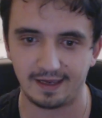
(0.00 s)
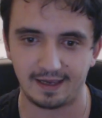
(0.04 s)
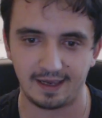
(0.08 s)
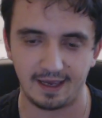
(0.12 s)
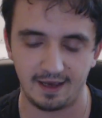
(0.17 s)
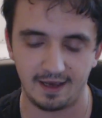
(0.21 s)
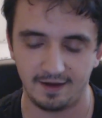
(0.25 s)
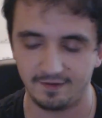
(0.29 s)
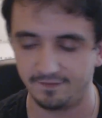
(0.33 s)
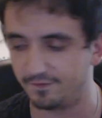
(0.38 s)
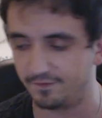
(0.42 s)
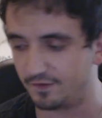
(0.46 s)
they
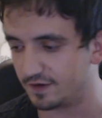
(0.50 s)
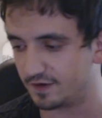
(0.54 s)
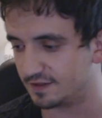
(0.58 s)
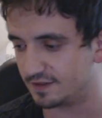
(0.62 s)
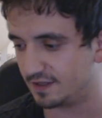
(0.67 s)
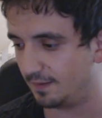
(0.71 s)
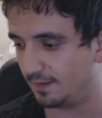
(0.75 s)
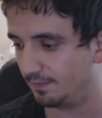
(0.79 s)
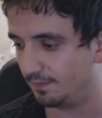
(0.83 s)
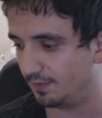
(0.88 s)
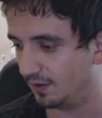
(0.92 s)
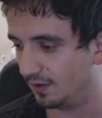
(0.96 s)
have, for
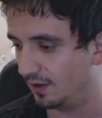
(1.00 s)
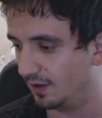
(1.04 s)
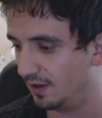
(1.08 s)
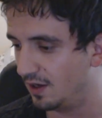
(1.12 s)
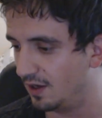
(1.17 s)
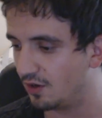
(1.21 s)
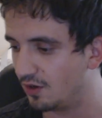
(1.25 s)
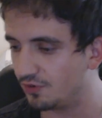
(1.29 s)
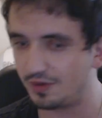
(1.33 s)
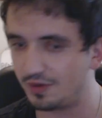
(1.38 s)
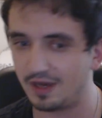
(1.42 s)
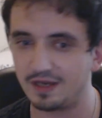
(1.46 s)
example,
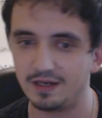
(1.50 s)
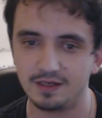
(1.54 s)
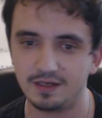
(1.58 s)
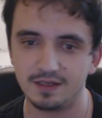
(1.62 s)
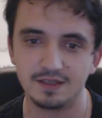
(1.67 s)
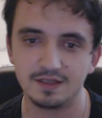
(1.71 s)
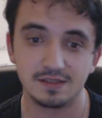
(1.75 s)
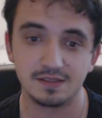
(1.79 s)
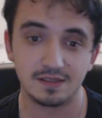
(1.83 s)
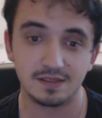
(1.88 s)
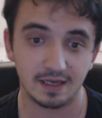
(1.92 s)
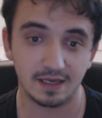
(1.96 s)

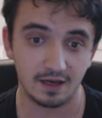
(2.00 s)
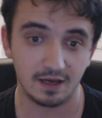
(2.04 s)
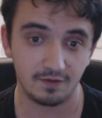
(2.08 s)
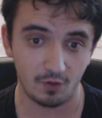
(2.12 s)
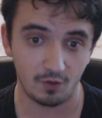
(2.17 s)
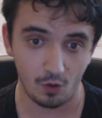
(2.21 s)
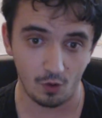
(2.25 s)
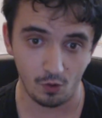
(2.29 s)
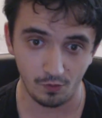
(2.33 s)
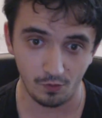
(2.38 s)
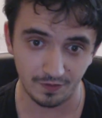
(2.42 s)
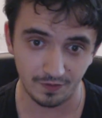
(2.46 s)
readiness, they have
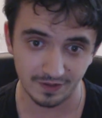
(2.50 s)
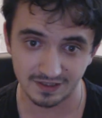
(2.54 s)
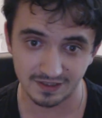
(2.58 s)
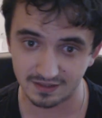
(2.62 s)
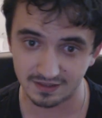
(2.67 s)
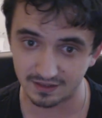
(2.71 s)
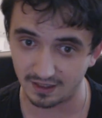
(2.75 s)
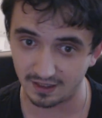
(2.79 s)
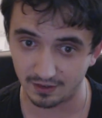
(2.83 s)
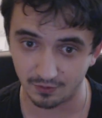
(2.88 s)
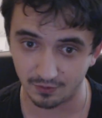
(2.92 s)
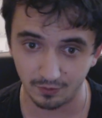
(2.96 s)
all
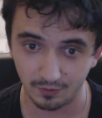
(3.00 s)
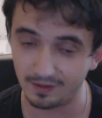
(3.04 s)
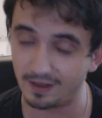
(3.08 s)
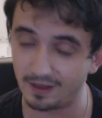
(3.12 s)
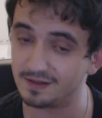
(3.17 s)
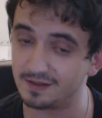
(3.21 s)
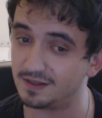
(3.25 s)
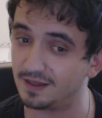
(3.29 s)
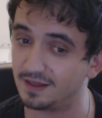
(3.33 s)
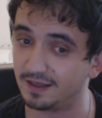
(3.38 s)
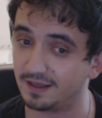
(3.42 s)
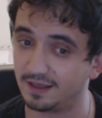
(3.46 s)
this
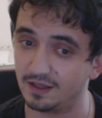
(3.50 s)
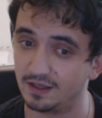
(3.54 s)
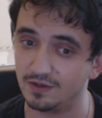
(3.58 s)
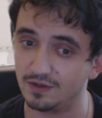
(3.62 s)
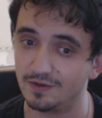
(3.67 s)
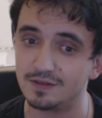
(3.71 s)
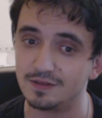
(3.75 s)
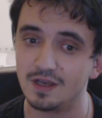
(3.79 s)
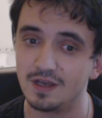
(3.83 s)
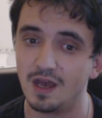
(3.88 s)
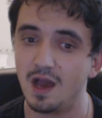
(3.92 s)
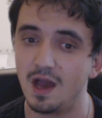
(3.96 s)
cooldowns that they can
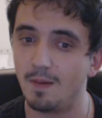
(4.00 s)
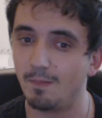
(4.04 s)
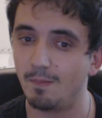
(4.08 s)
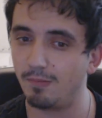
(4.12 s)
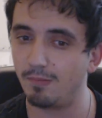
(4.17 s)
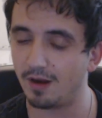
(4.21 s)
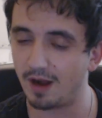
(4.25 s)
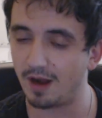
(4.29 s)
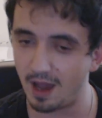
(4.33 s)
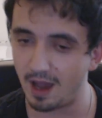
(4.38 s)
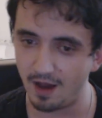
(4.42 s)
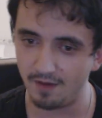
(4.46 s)
use.
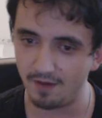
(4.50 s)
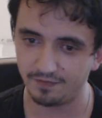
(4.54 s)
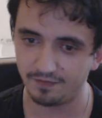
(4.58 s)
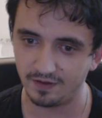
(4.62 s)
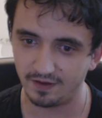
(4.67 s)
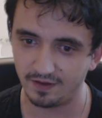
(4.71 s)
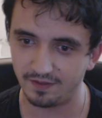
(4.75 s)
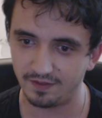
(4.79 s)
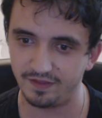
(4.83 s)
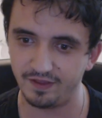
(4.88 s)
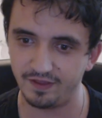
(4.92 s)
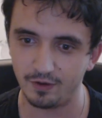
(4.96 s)
But
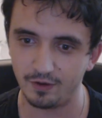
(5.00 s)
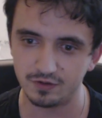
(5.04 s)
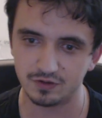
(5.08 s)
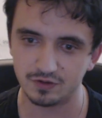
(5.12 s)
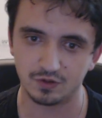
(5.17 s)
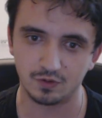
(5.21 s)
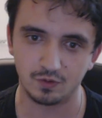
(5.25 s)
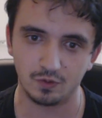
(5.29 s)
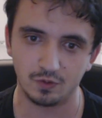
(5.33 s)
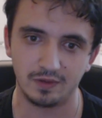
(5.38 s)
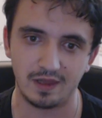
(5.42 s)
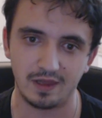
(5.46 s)
after
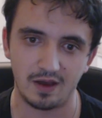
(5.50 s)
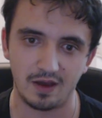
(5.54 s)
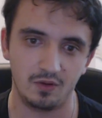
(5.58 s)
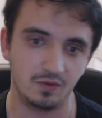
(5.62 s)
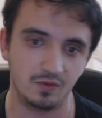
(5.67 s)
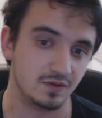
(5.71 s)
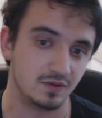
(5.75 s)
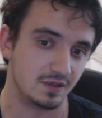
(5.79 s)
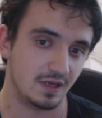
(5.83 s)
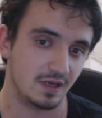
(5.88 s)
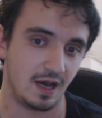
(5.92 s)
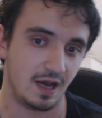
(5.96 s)
those
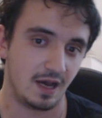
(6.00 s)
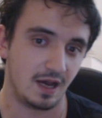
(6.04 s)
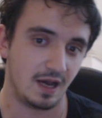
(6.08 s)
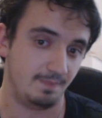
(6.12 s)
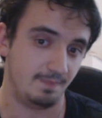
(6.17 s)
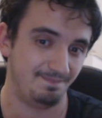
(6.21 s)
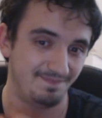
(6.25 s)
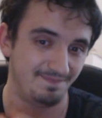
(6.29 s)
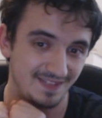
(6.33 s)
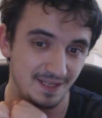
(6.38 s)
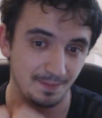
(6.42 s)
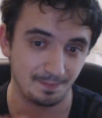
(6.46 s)
cooldowns are
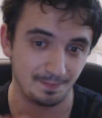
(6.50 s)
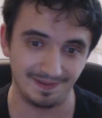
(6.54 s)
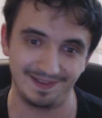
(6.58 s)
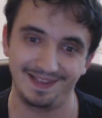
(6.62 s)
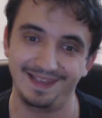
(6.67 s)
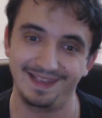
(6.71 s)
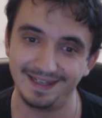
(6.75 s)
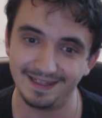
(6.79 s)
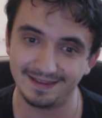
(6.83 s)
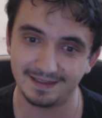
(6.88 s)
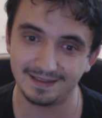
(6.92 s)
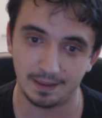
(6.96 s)

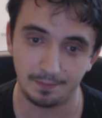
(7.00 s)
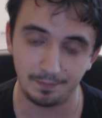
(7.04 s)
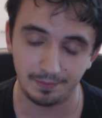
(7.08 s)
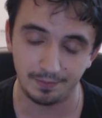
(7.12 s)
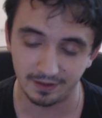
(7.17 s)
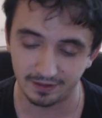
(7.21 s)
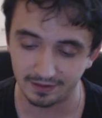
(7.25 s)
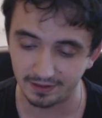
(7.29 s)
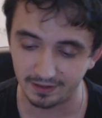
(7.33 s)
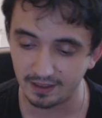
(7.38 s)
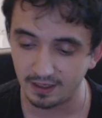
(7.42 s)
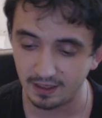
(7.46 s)
depleted
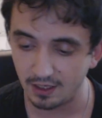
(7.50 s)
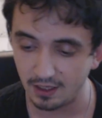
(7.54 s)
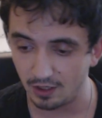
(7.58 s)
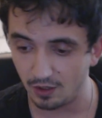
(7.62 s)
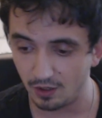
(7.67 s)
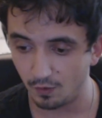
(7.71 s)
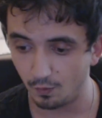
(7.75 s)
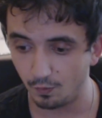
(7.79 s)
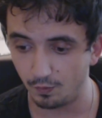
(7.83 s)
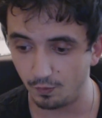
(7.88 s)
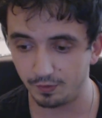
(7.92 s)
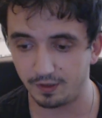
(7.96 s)
completely,
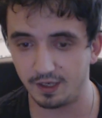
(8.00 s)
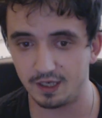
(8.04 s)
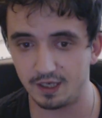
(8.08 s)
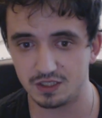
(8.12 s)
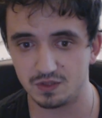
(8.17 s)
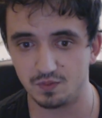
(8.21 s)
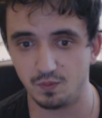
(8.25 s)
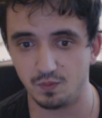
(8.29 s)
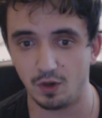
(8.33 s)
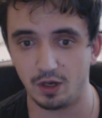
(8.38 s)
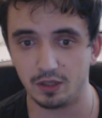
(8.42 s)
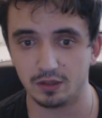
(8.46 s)

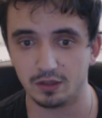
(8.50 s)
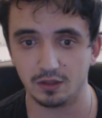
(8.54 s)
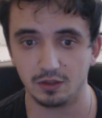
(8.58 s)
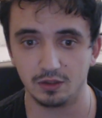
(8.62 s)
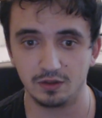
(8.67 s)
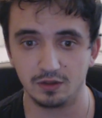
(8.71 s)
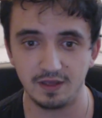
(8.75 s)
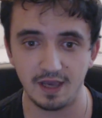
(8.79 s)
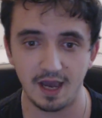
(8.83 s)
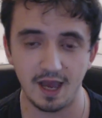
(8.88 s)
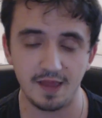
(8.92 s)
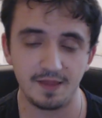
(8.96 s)
guess what?
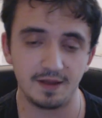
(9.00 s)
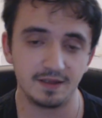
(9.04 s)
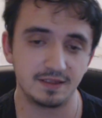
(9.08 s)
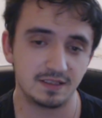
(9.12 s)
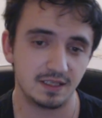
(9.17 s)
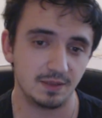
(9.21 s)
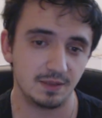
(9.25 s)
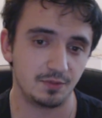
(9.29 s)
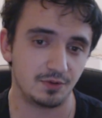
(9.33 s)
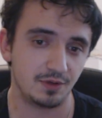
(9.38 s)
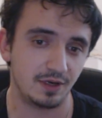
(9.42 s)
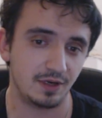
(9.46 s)
The other
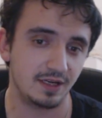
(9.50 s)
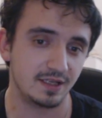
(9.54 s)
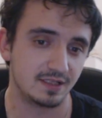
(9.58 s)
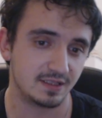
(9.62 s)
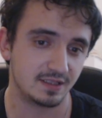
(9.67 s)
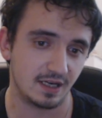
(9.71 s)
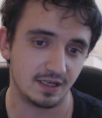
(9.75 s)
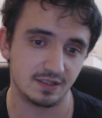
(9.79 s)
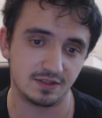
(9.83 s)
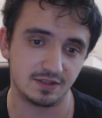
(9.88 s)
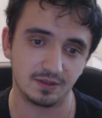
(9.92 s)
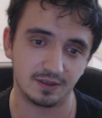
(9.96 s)
team already
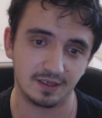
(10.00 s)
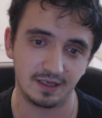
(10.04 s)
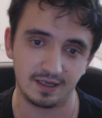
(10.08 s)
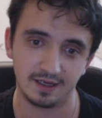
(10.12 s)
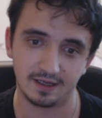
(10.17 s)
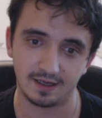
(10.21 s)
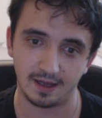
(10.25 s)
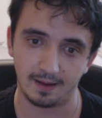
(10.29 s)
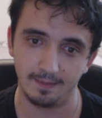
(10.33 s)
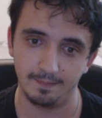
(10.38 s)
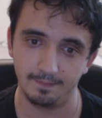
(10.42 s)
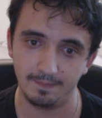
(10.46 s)
starts to get
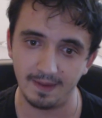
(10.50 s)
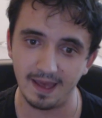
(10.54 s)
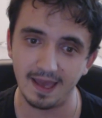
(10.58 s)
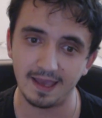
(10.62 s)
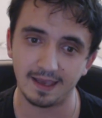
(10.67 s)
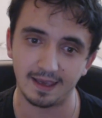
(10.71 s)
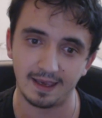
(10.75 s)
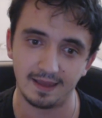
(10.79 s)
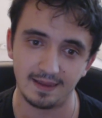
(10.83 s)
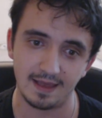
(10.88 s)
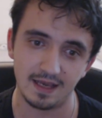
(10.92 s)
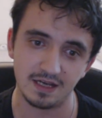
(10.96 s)
a
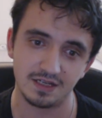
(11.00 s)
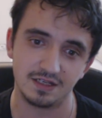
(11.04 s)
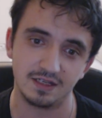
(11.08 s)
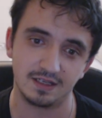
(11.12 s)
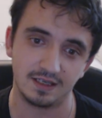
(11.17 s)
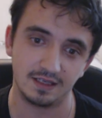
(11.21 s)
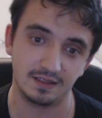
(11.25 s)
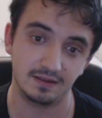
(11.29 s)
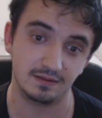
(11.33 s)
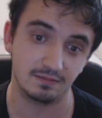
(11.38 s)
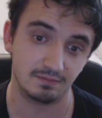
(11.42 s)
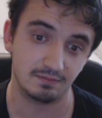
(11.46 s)
comeback and actually
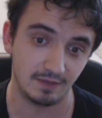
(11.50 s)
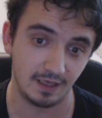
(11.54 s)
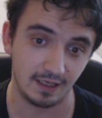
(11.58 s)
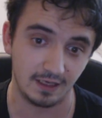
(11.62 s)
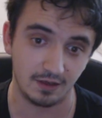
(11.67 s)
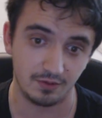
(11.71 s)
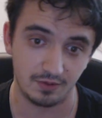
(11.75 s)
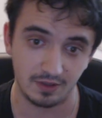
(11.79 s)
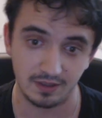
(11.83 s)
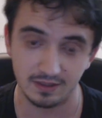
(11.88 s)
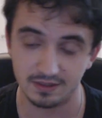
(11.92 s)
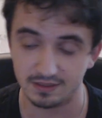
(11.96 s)
can get
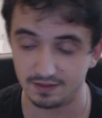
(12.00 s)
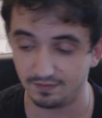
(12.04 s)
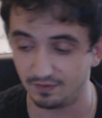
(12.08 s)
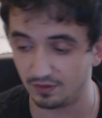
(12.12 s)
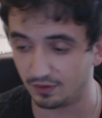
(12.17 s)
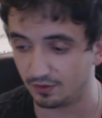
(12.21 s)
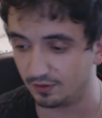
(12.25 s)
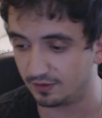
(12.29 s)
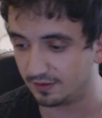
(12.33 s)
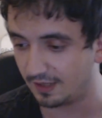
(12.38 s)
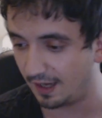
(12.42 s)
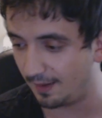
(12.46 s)
a
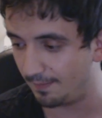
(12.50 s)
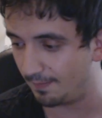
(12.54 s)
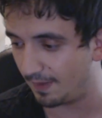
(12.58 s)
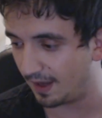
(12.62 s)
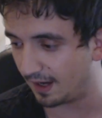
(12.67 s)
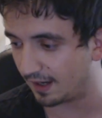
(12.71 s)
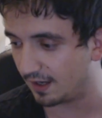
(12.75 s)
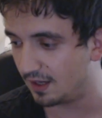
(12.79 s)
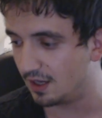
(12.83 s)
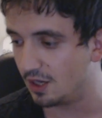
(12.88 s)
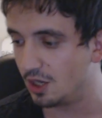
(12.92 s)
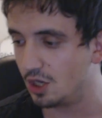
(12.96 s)
relatively good
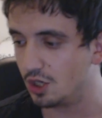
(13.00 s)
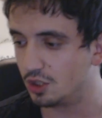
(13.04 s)
comeback.